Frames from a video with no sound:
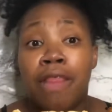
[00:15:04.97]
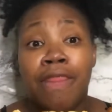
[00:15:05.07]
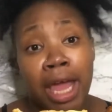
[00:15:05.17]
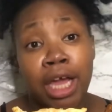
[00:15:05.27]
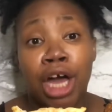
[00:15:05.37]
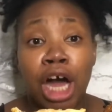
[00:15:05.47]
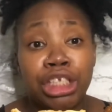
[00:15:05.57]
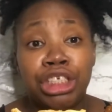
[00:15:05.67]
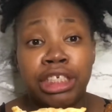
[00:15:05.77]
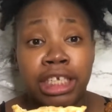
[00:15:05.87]
Thank God
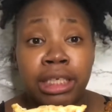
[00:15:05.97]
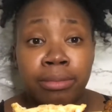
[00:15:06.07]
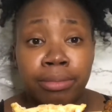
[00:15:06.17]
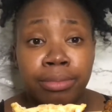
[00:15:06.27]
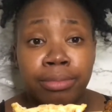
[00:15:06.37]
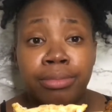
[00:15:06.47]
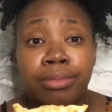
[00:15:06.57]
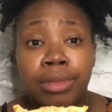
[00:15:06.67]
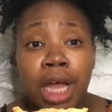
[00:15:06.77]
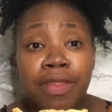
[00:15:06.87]
she didn't.
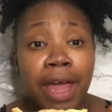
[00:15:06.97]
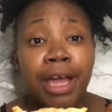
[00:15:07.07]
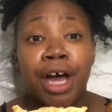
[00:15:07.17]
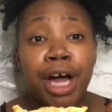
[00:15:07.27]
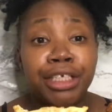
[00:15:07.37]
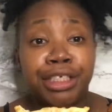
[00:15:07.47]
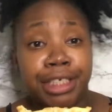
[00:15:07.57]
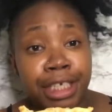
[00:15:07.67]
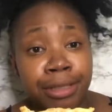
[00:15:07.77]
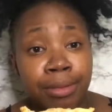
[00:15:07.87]
Thank God she
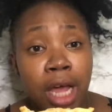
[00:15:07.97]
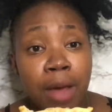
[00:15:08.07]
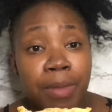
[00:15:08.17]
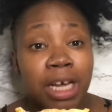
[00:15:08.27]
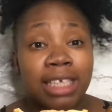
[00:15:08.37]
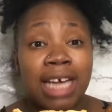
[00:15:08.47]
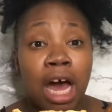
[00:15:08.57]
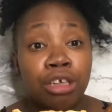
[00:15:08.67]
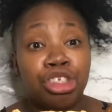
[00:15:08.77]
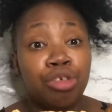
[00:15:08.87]
didn't. Because
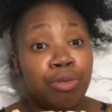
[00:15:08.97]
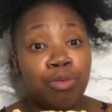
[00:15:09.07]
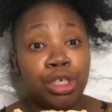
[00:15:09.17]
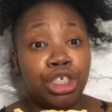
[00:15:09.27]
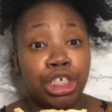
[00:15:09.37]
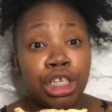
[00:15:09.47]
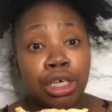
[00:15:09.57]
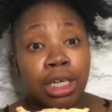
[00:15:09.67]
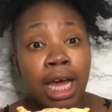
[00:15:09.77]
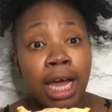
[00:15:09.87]
how stupid would she
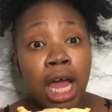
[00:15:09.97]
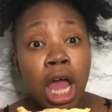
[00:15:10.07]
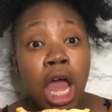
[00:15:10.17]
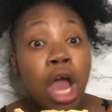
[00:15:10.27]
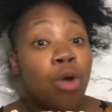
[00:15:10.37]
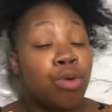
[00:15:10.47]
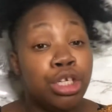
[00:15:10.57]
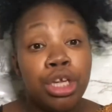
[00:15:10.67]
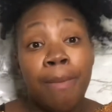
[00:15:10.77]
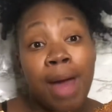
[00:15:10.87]
look like?
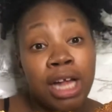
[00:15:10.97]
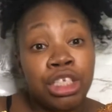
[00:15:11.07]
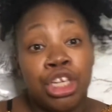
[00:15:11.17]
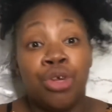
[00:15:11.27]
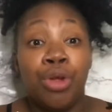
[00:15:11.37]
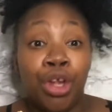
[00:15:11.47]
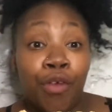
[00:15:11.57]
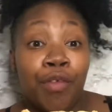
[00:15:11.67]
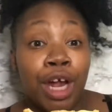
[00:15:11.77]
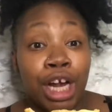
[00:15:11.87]
Wouldn't you imagine you and your
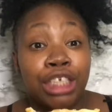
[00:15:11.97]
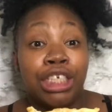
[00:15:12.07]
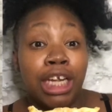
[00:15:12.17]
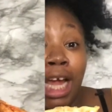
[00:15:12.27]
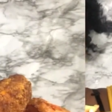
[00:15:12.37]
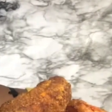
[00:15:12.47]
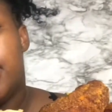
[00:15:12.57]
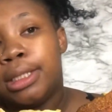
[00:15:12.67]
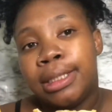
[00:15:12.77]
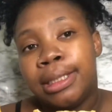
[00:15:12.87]
friend are chilling at...
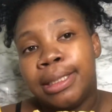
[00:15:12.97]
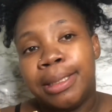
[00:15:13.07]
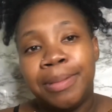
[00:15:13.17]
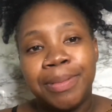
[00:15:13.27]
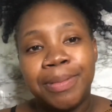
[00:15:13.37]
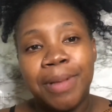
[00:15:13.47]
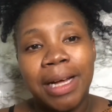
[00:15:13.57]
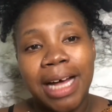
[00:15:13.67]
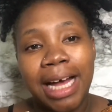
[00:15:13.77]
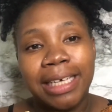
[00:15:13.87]
Well,
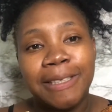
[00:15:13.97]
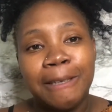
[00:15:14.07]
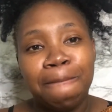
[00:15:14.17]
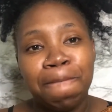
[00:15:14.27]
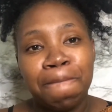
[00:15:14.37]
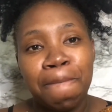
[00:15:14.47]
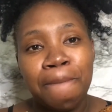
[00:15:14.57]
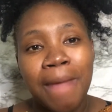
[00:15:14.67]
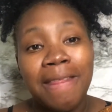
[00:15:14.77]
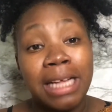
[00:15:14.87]
guys,
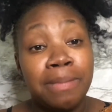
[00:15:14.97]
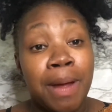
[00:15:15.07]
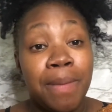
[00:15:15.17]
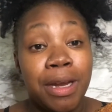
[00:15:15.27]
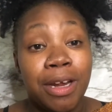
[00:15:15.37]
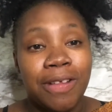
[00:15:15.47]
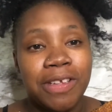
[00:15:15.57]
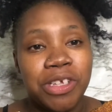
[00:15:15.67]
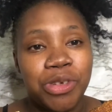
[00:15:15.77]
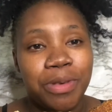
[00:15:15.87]
that's my opinion on the
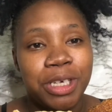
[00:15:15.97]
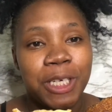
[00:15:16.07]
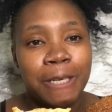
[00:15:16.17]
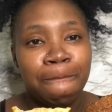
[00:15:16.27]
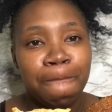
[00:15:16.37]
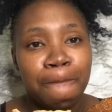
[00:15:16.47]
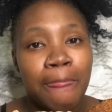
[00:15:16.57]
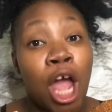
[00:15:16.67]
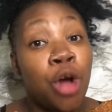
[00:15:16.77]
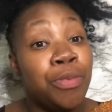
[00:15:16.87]
situation.
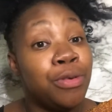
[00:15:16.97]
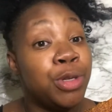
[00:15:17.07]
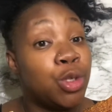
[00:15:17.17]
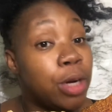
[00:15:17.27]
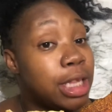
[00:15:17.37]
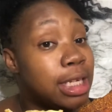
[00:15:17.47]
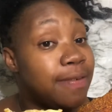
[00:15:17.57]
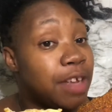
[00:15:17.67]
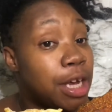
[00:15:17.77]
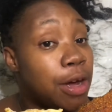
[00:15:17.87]
I hope you enjoyed this
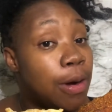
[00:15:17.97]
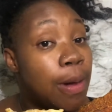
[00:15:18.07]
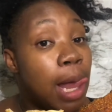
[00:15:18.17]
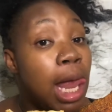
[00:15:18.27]
video.